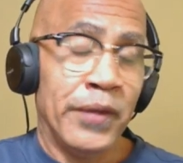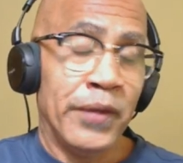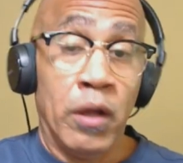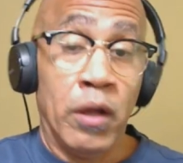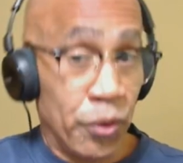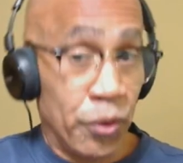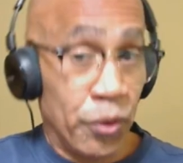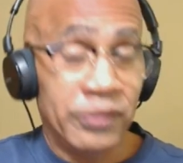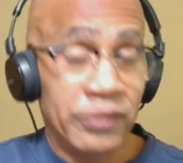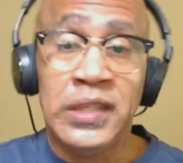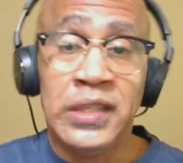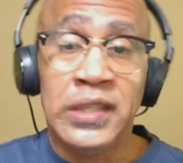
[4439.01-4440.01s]
Although
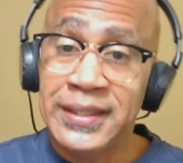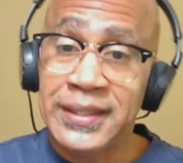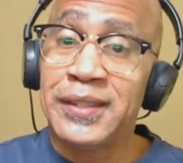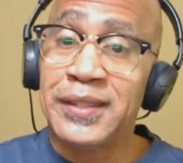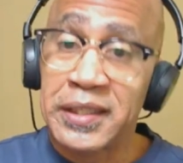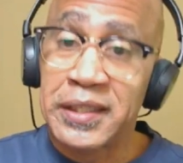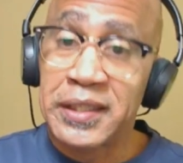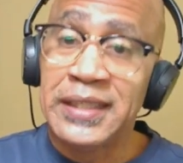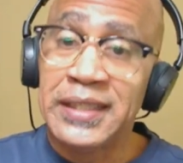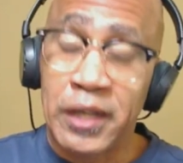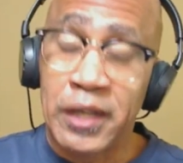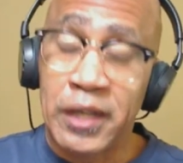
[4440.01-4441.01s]
these skills are
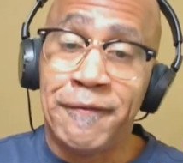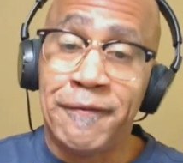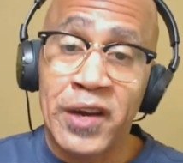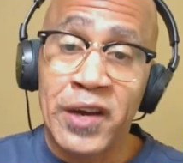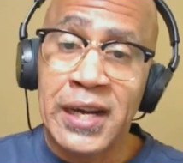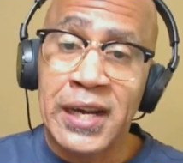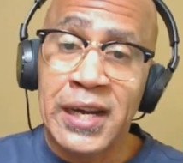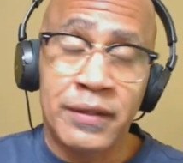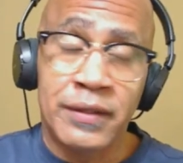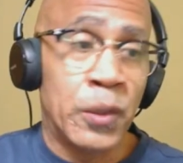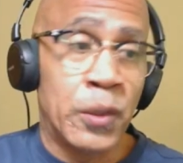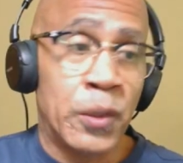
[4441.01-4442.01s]
skills that are very hard to
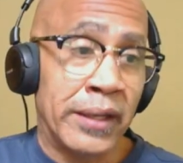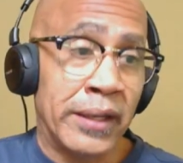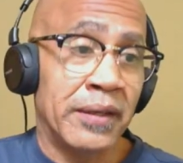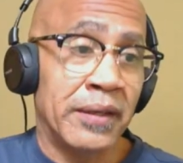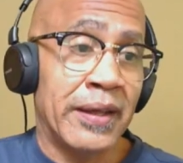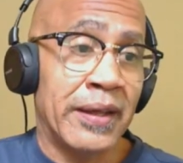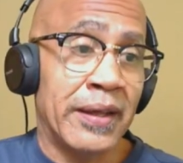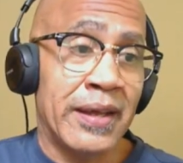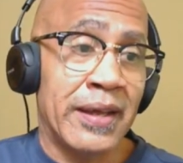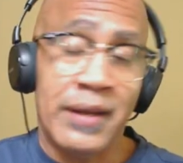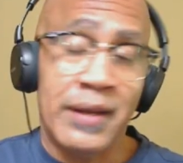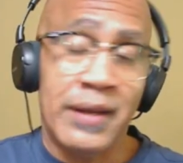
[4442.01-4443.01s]
acquire,
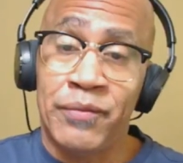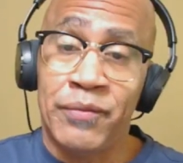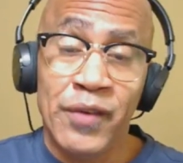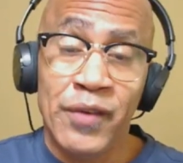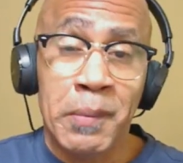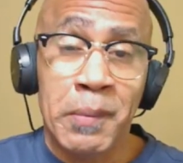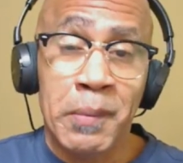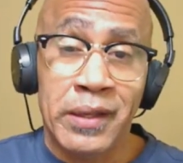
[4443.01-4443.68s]
and I'm really recommending